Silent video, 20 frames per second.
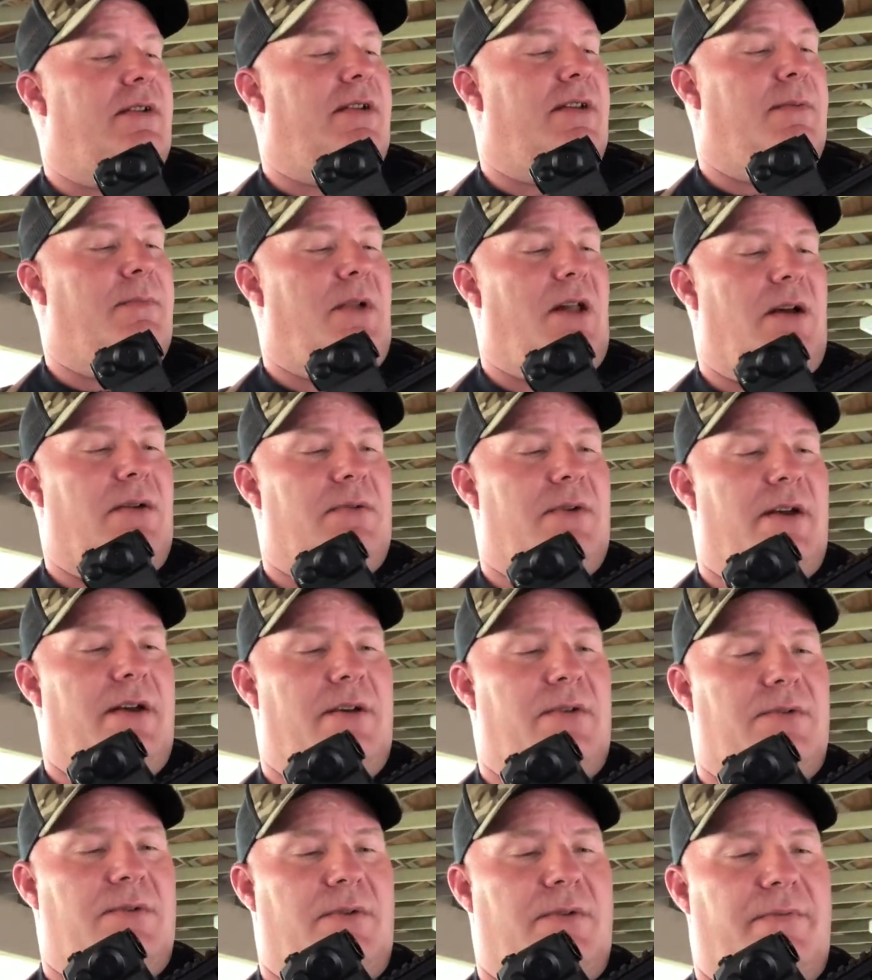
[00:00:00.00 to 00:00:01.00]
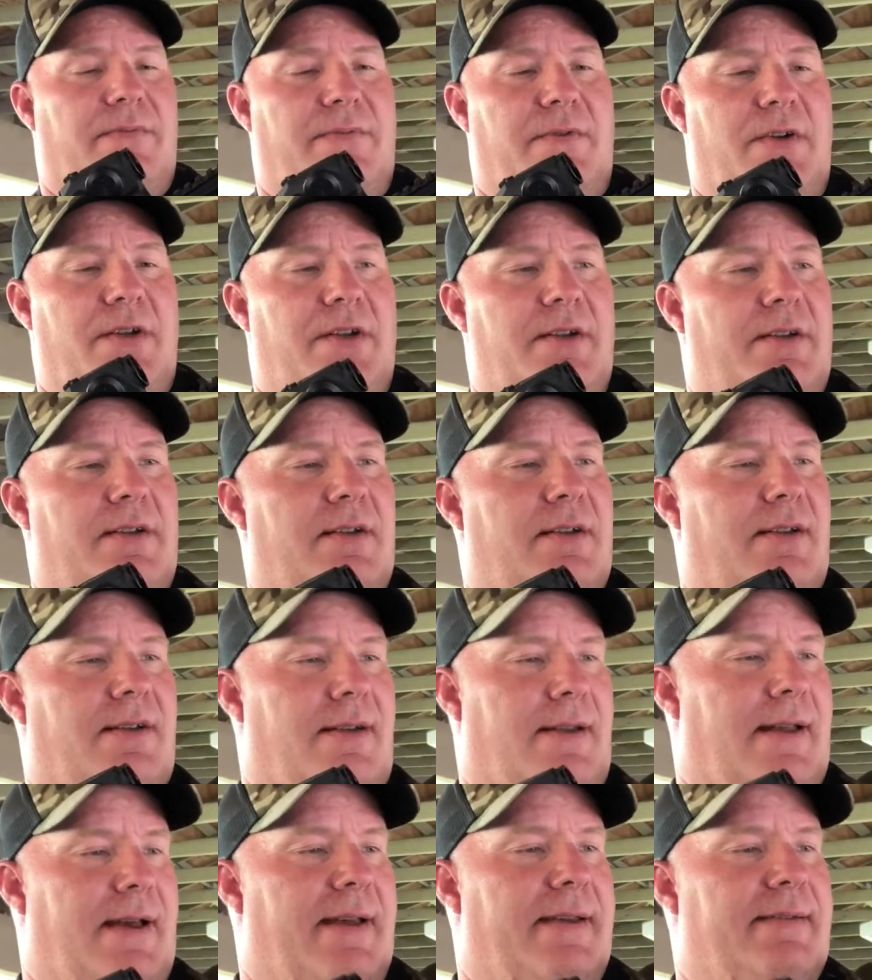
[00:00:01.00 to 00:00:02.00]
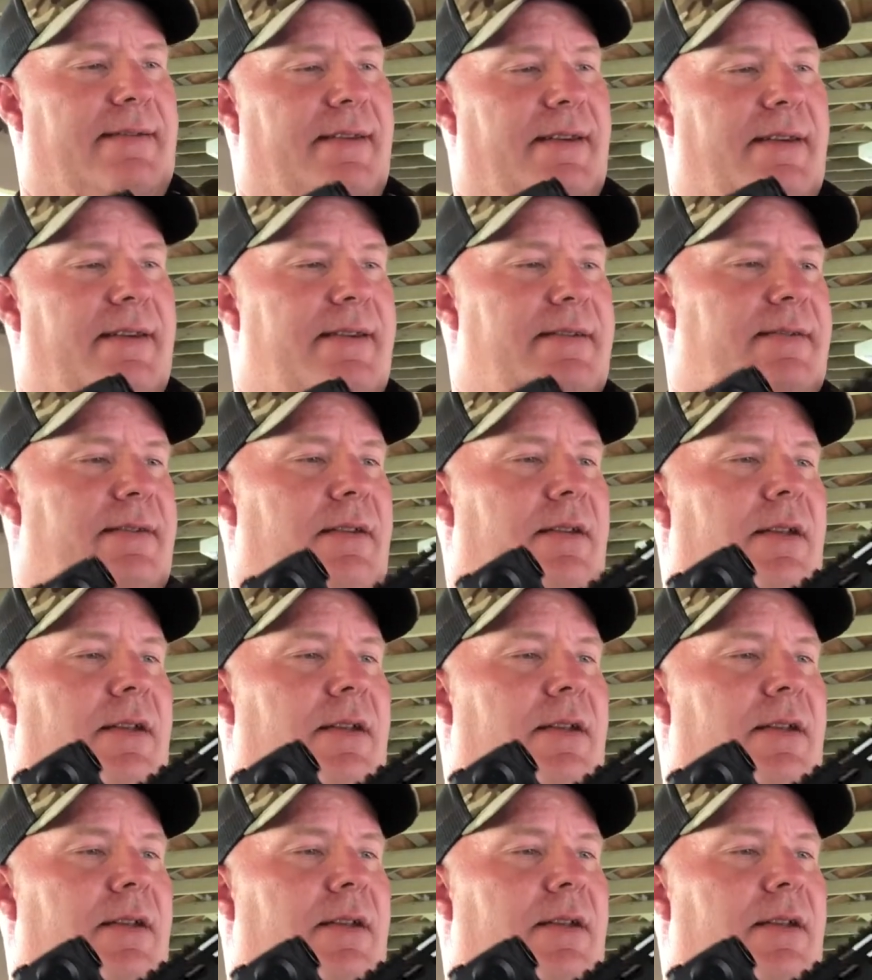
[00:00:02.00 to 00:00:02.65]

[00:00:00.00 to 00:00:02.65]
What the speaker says: M-Lock rails on the front. I like these.